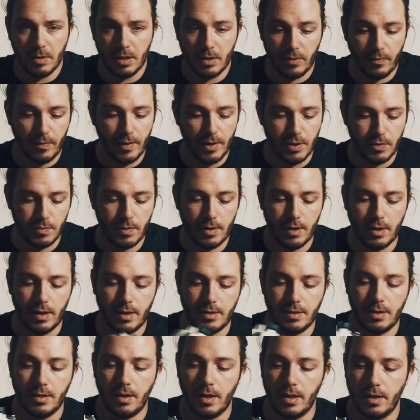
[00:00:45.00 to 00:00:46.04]
It feels really
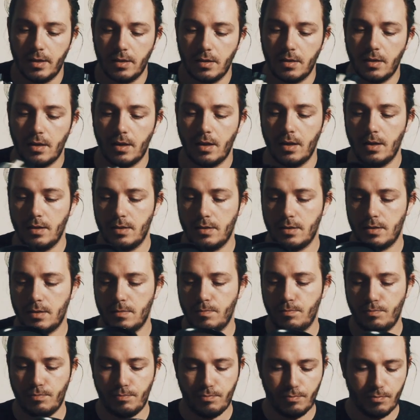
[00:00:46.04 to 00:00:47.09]
nice in hand.
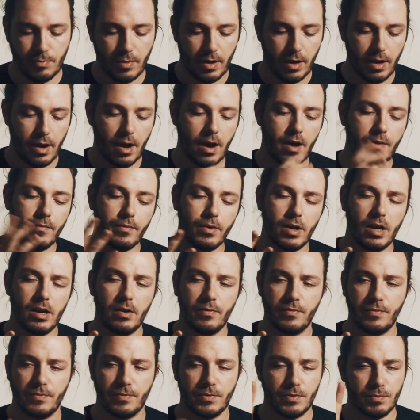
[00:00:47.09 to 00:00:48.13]
I have
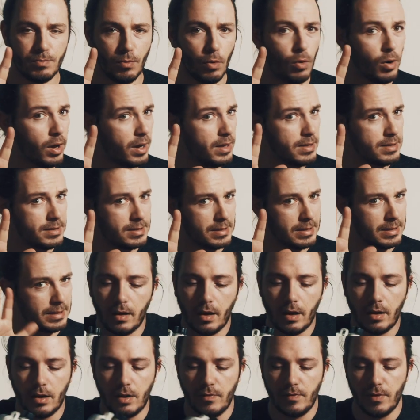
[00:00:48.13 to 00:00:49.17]
kind of small hands
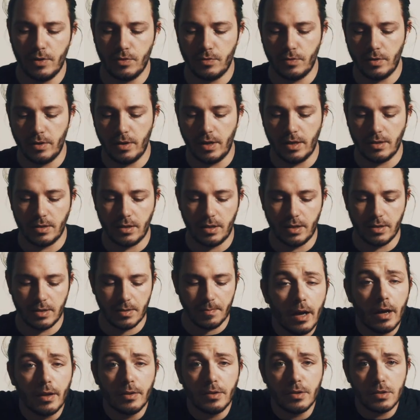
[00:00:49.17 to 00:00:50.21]
and it feels really nice on
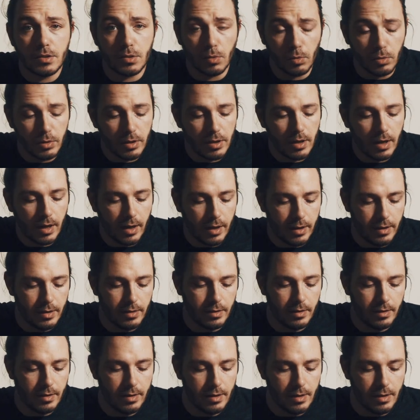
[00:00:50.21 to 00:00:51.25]
it. The Salted
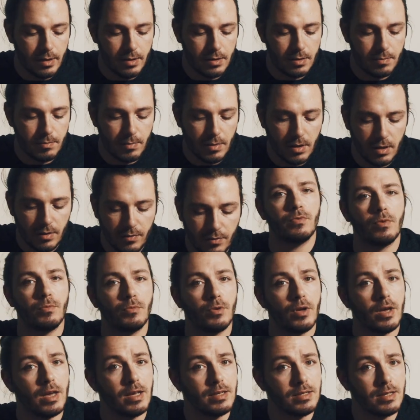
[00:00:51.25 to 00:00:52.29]
Line is made
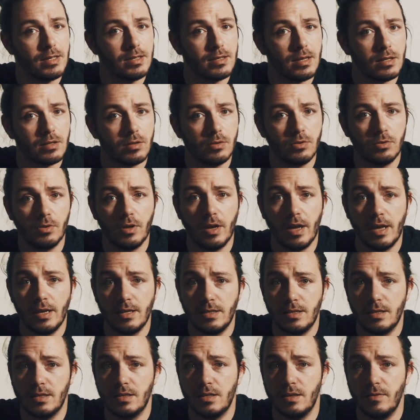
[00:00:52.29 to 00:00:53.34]
from the A6000 to the
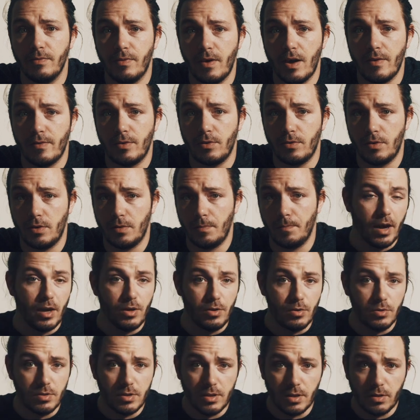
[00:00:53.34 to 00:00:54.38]
A6500. I
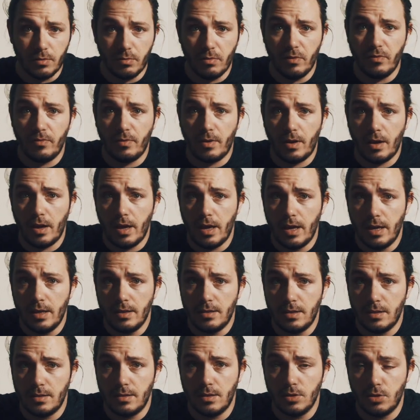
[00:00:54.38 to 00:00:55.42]
use it with
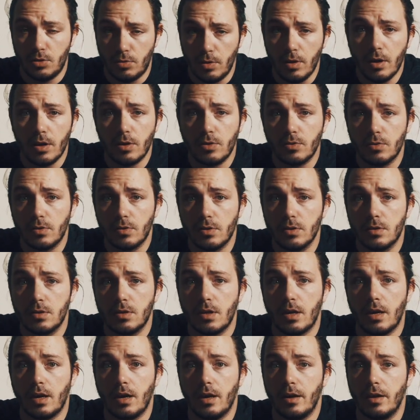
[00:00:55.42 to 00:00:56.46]
A6300
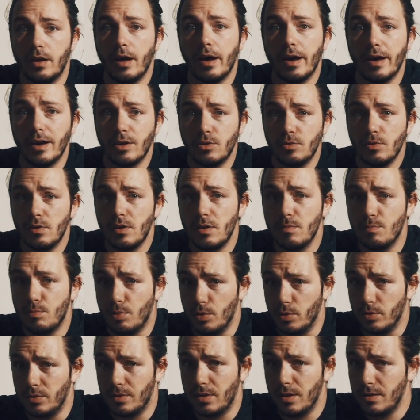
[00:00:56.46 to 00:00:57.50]
and I actually
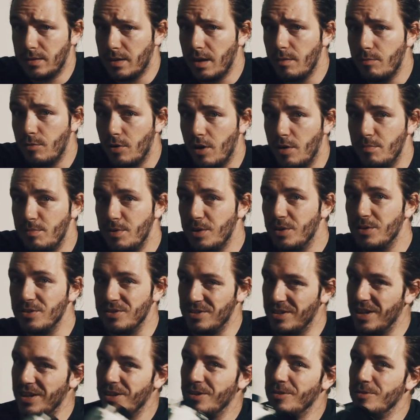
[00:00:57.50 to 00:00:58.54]
bought that camera
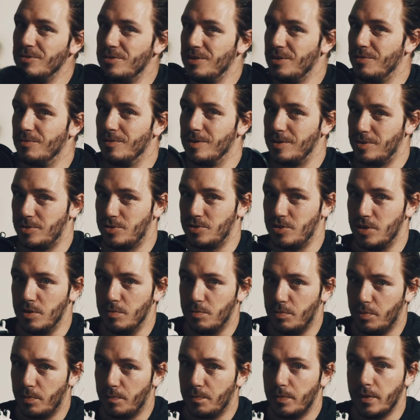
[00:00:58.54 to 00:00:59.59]
because that housing was
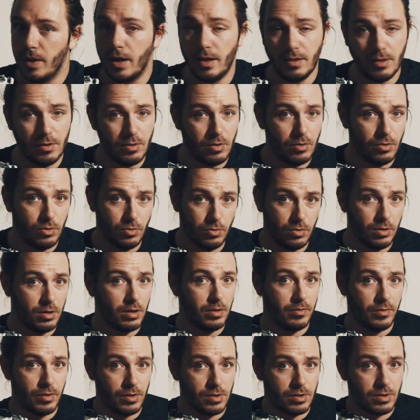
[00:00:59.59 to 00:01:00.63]
cheap. I didn't do the
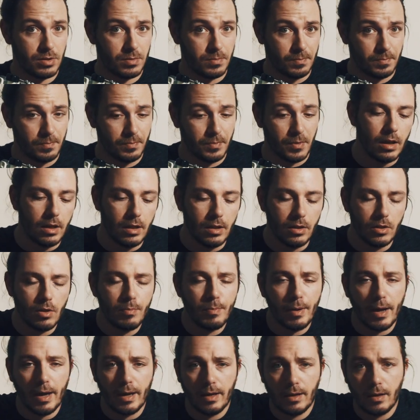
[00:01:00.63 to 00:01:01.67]
inverse. In the
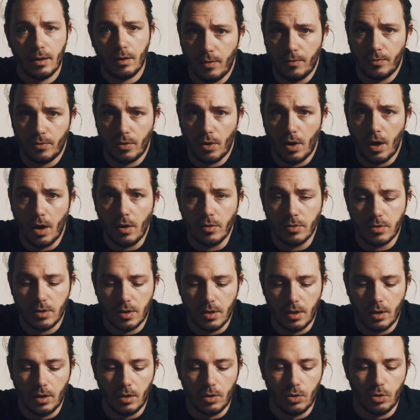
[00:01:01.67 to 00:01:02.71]
pack of the
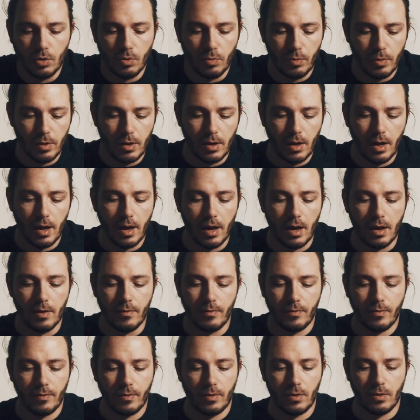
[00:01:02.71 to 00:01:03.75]
housing, you will
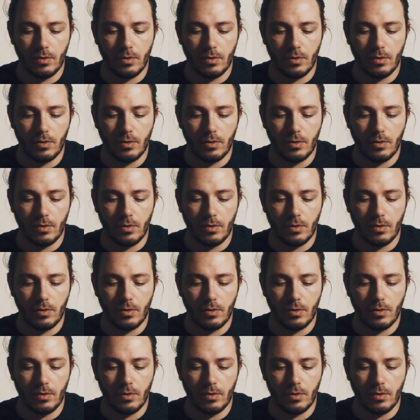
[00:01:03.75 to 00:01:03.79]
have